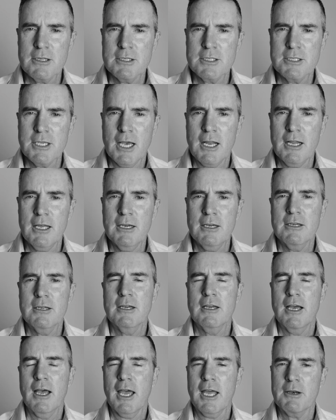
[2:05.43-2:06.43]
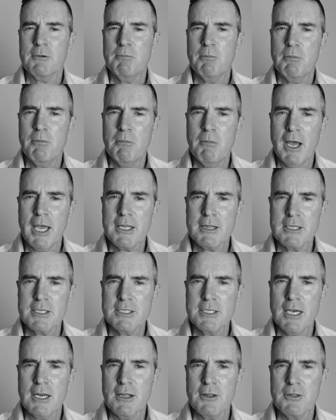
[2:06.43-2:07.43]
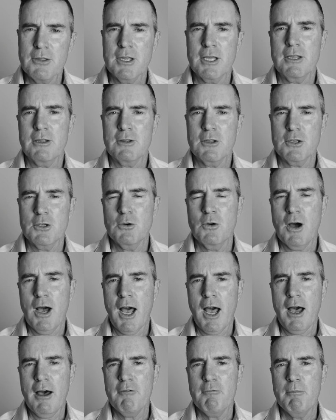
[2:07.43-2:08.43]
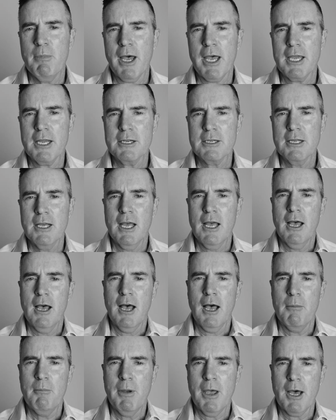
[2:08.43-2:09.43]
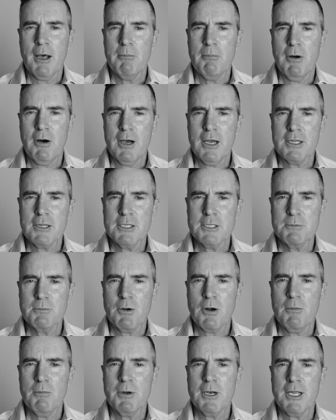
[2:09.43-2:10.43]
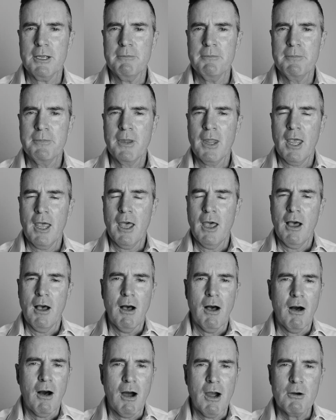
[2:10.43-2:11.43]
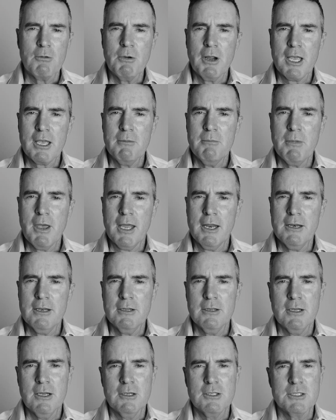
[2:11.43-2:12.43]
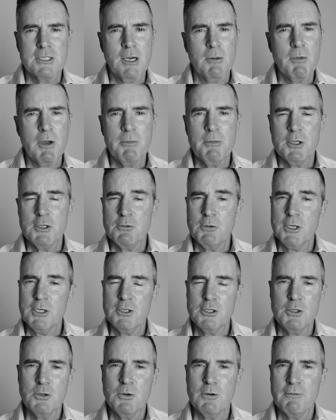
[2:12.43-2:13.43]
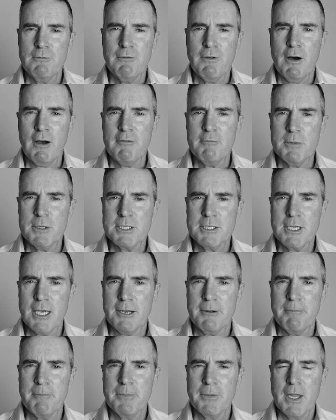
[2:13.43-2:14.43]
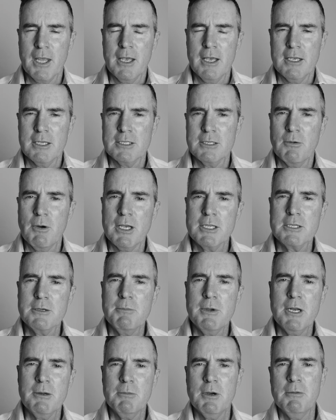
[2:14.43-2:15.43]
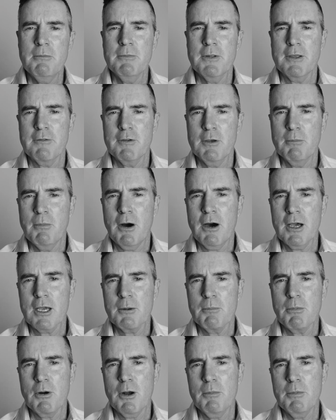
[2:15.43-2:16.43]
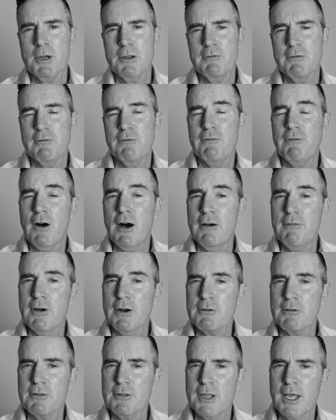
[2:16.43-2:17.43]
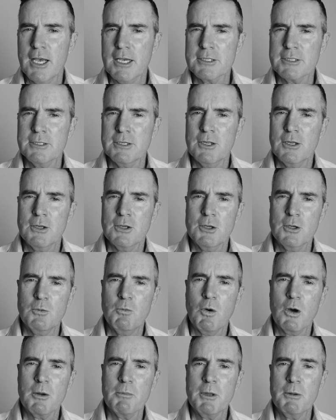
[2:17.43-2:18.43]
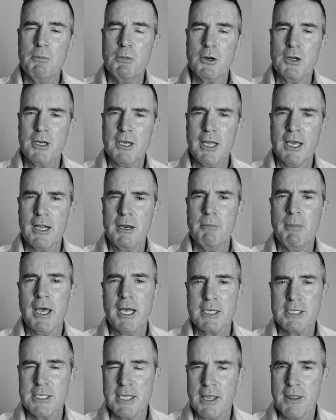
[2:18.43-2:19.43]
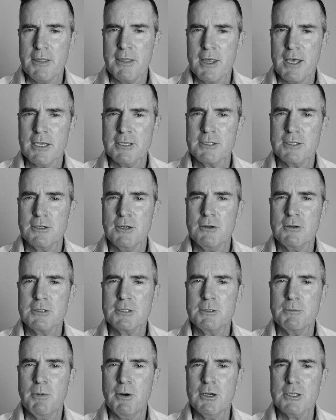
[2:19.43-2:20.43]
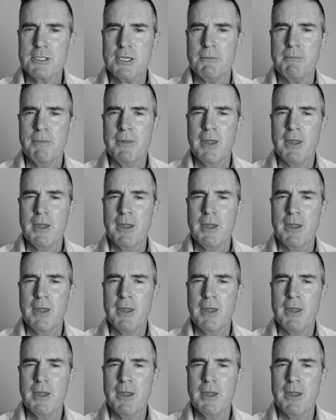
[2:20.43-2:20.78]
the seller and make the seller think that you're half-baked about buying this property. I recommend somewhere between 2 and 5%. So as a minimum, if you're buying a property for $500,000, you'd want to be putting down about $10,000 deposit.